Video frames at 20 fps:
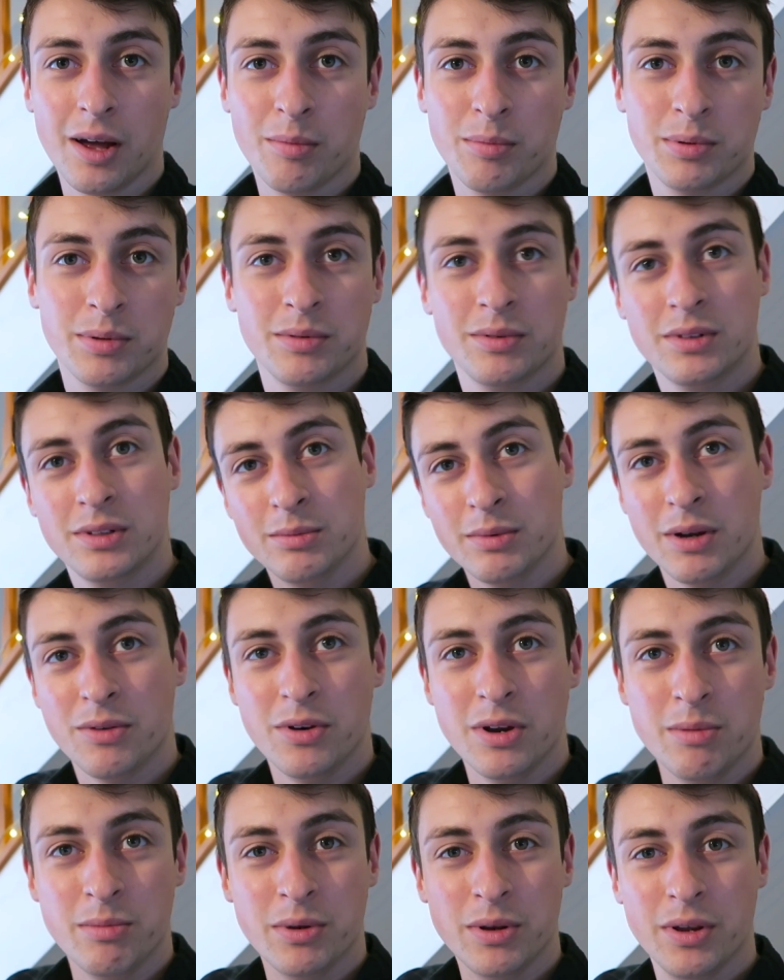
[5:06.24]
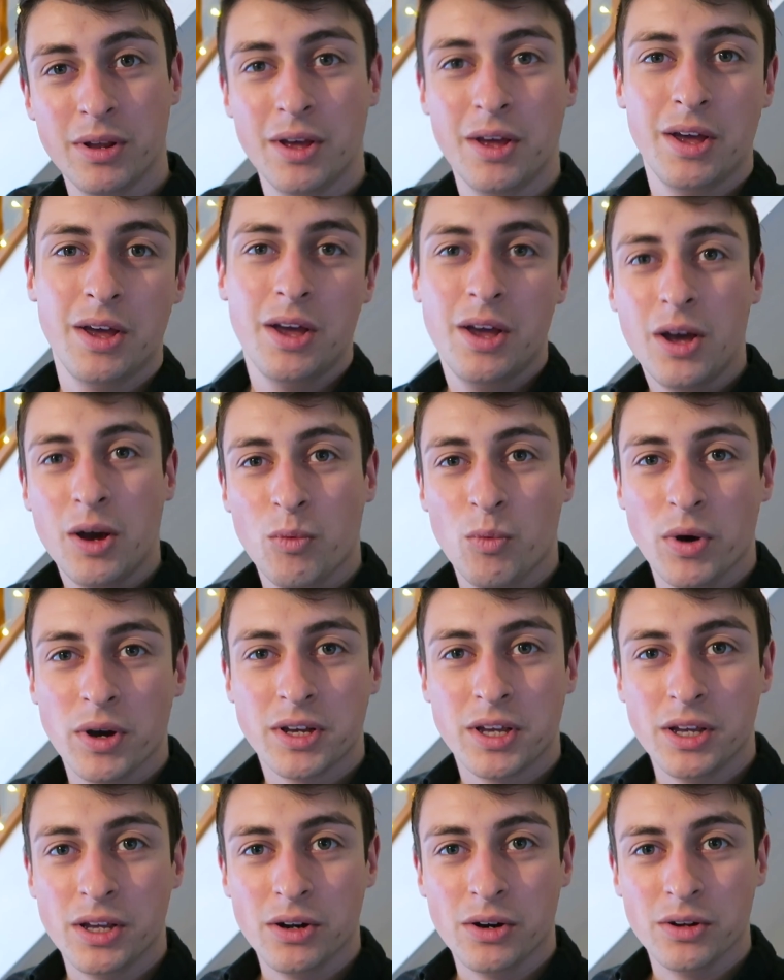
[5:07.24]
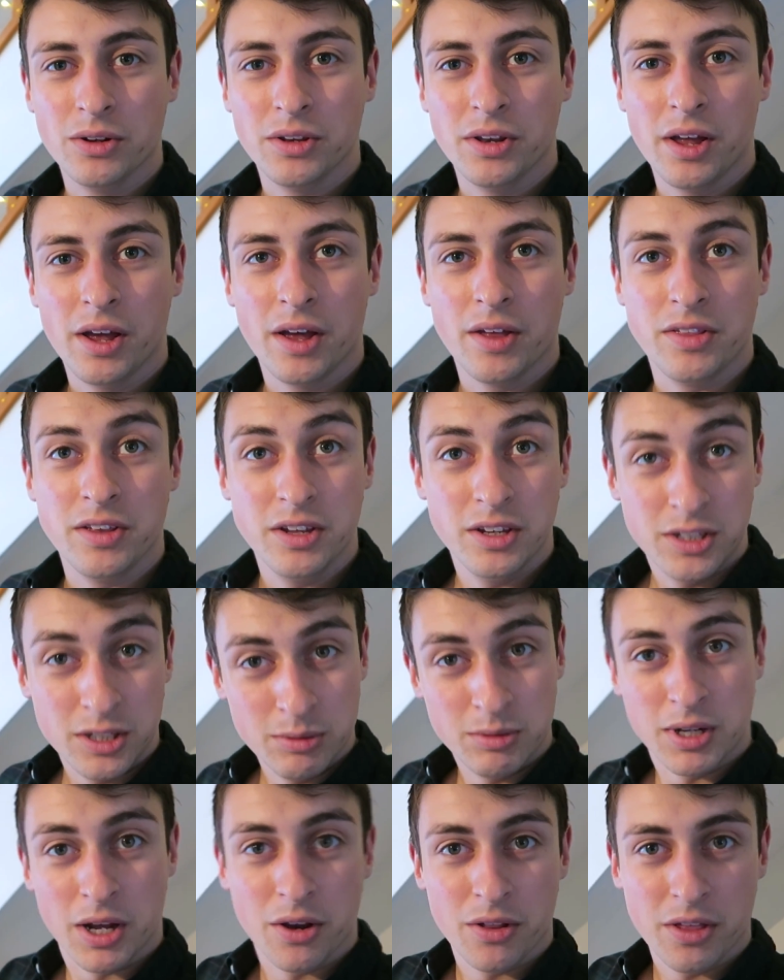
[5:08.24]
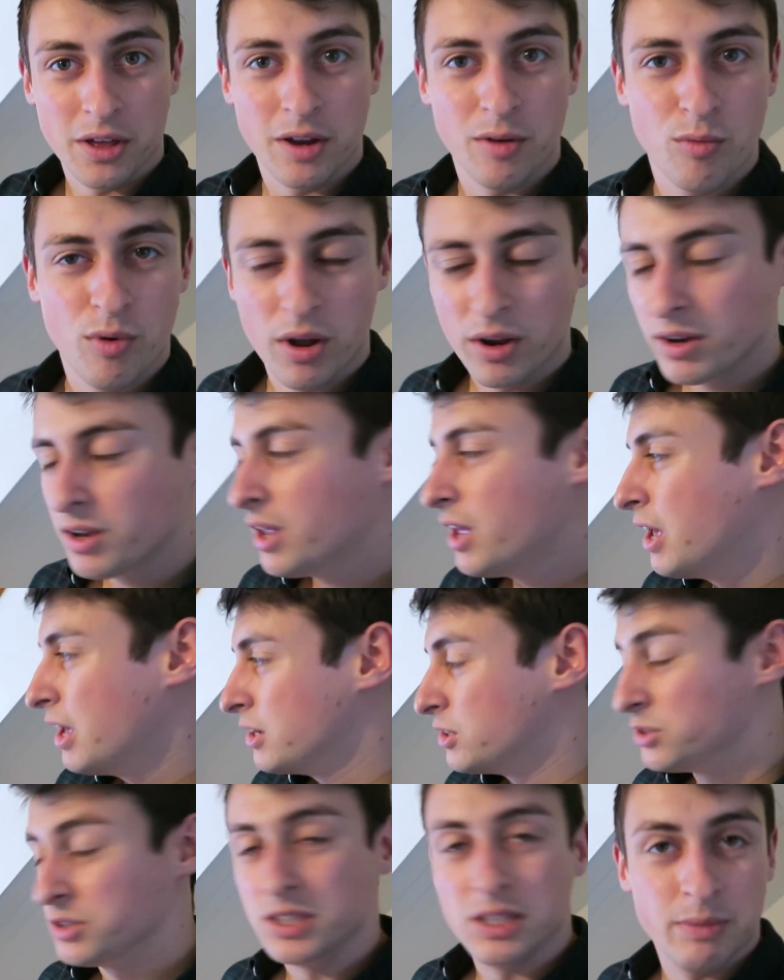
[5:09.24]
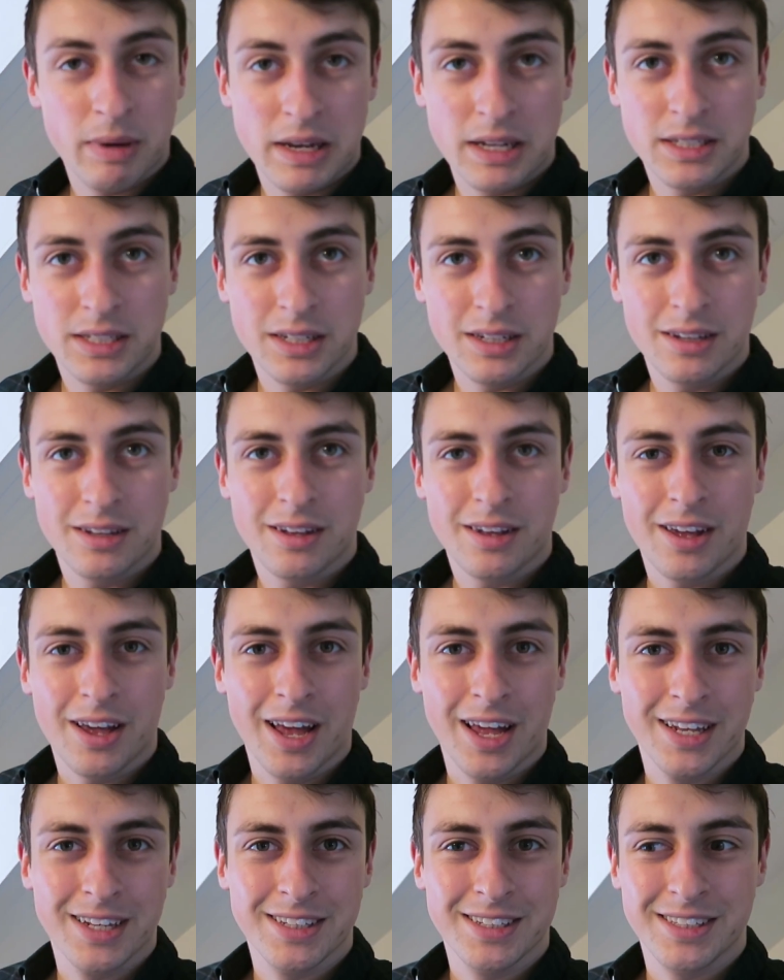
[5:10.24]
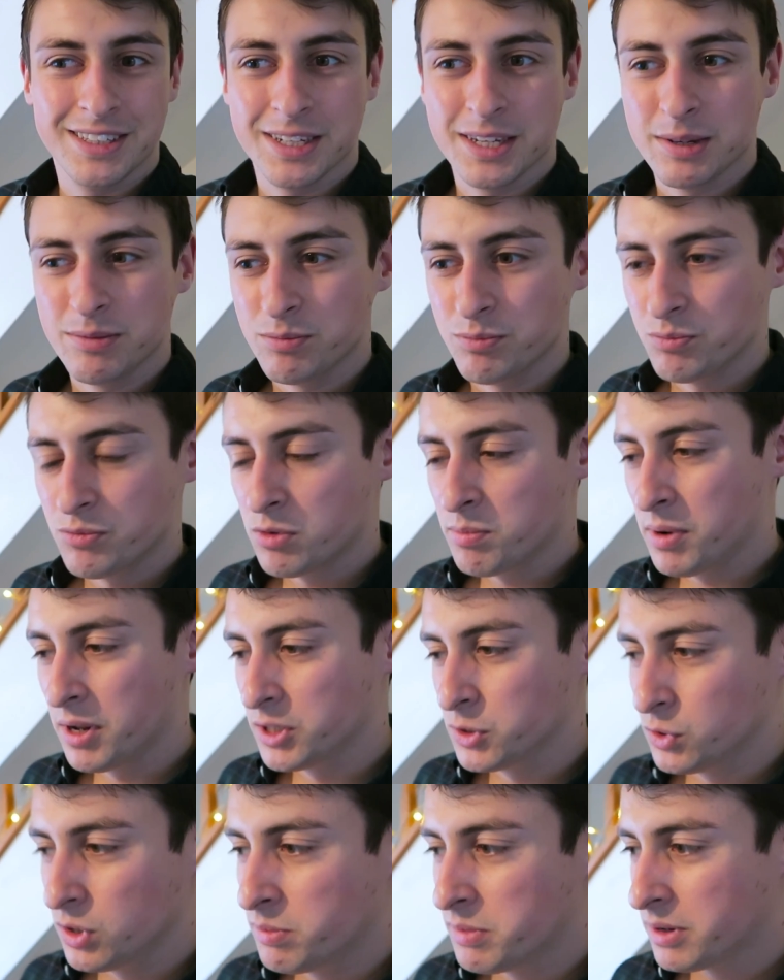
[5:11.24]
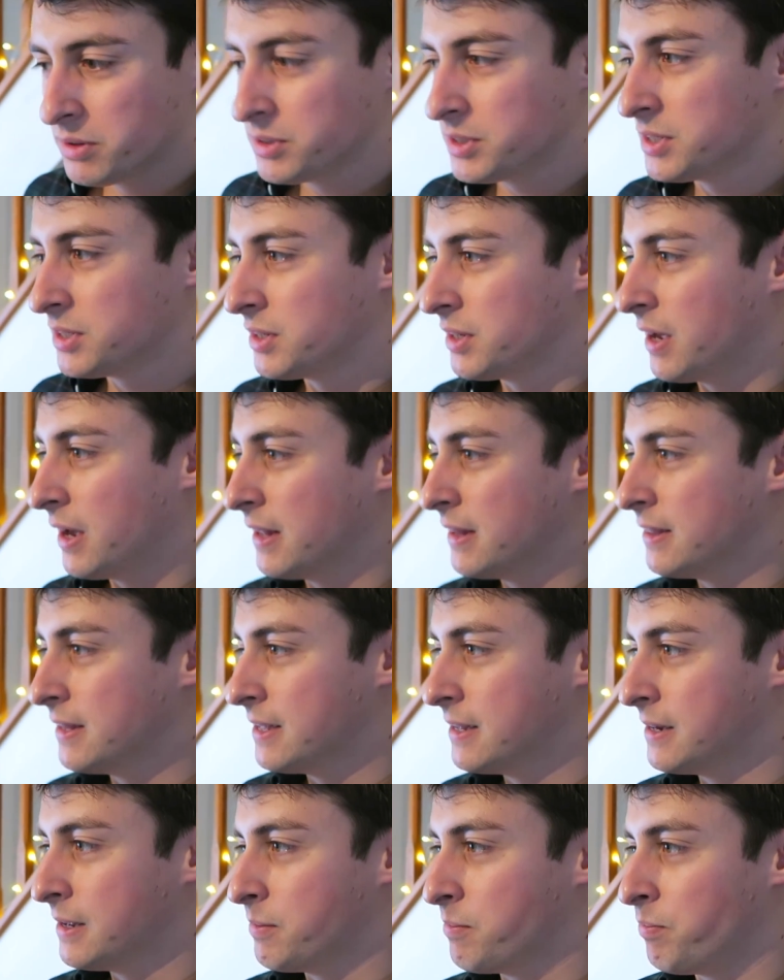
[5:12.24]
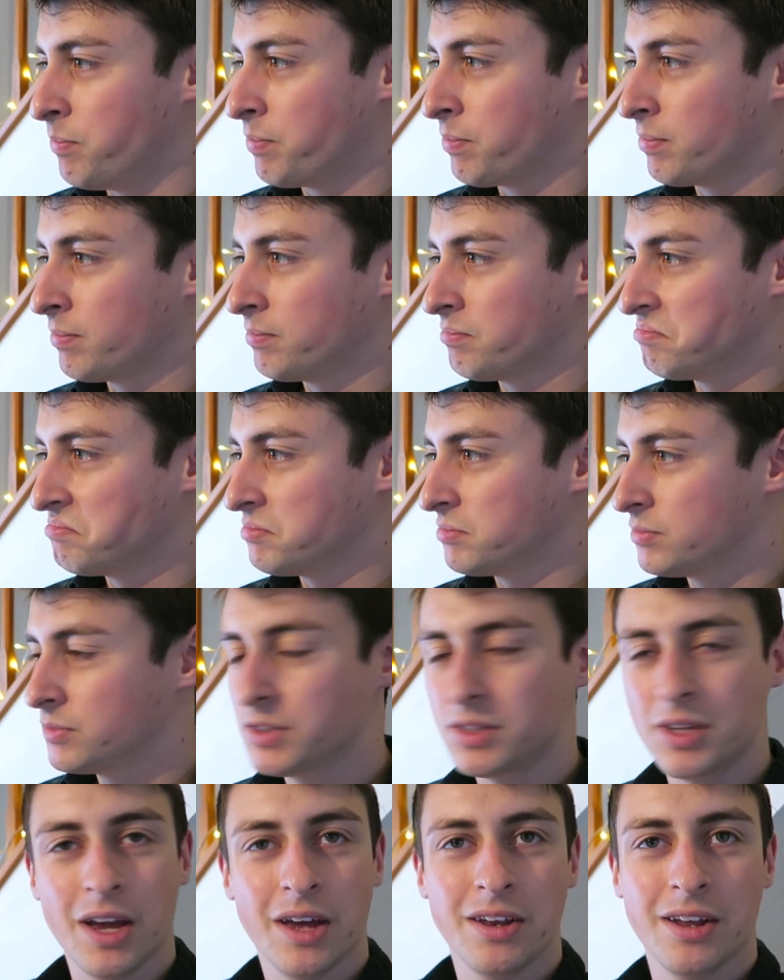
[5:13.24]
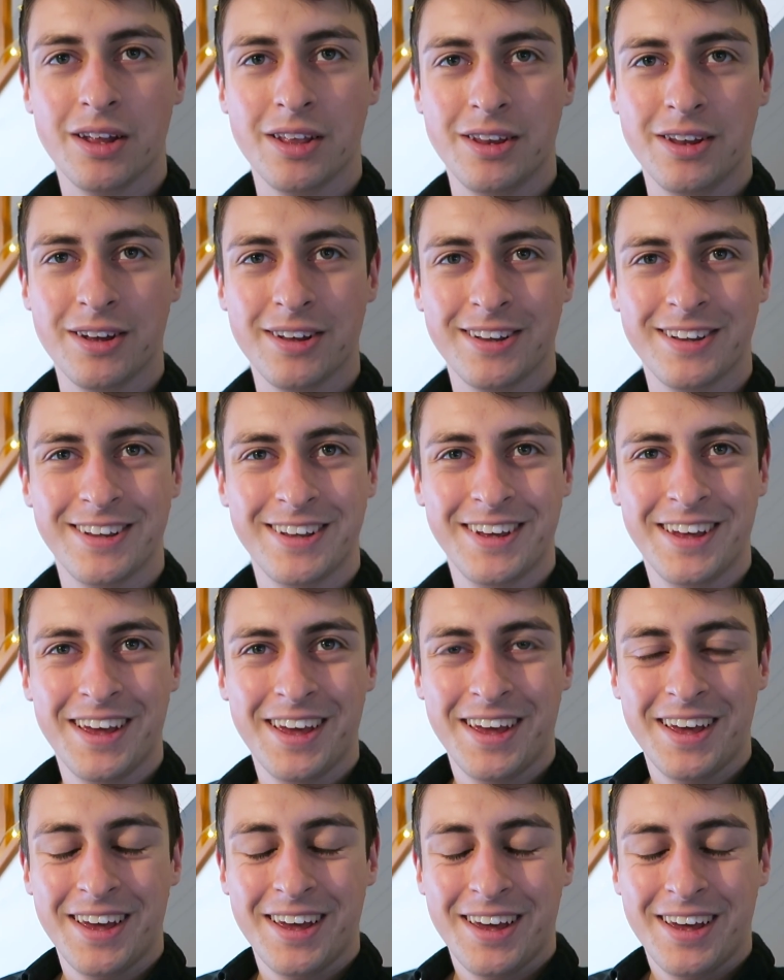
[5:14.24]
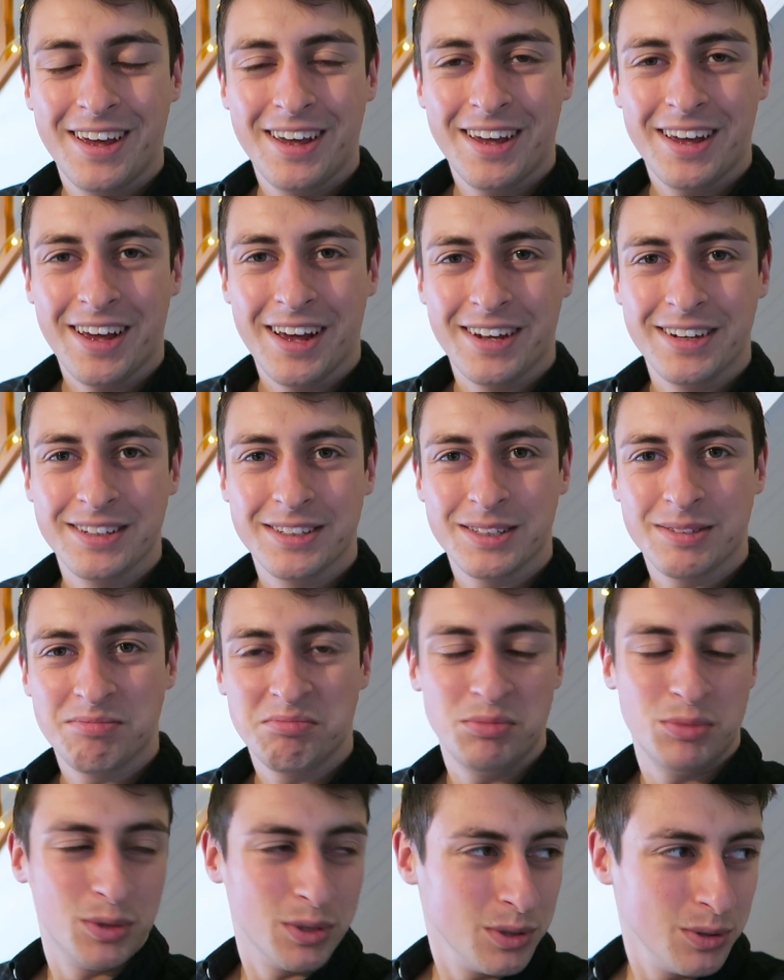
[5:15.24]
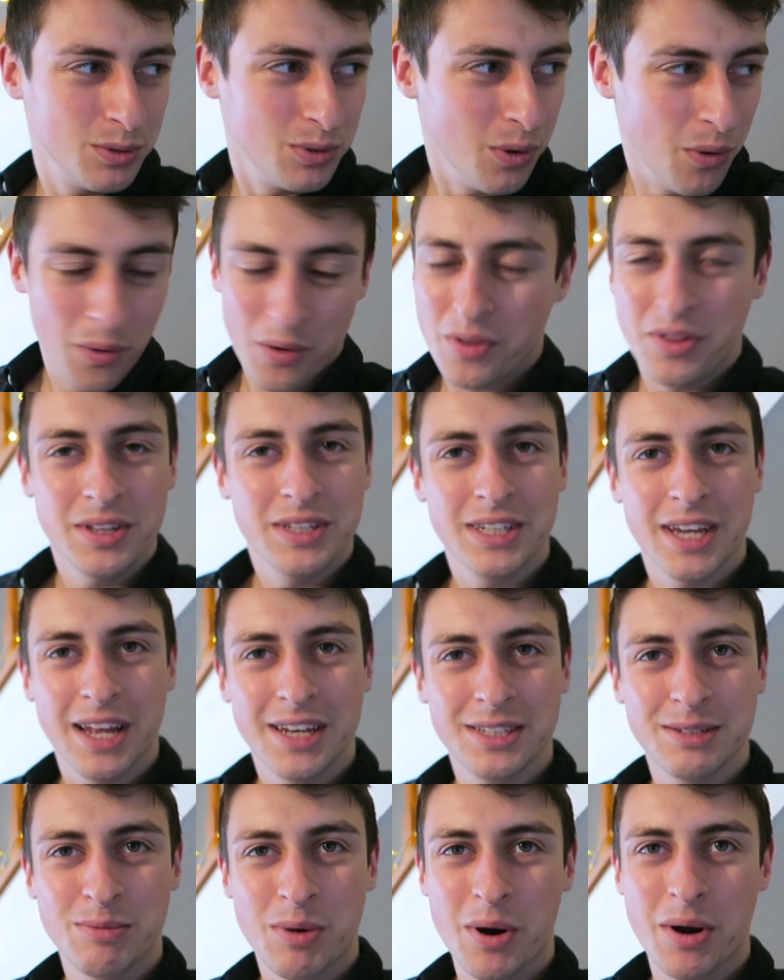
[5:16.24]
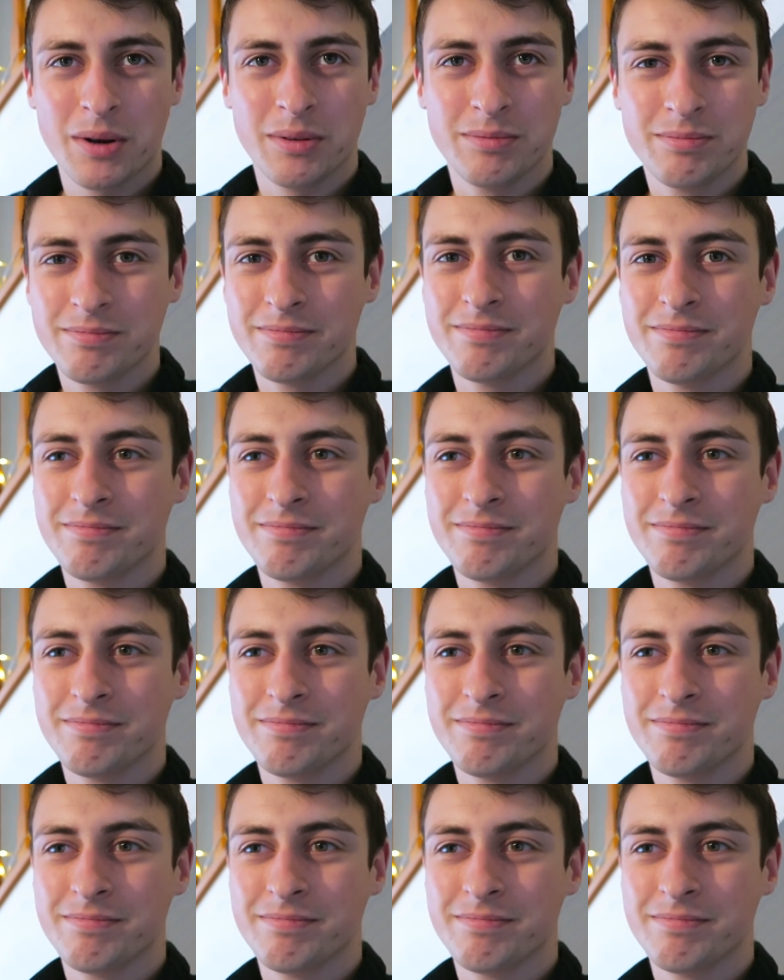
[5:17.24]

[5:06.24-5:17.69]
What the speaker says: up to my room and working on the YouTube channel that I run, doing some editing and replying to emails, and then get an early night and do all of this again tomorrow.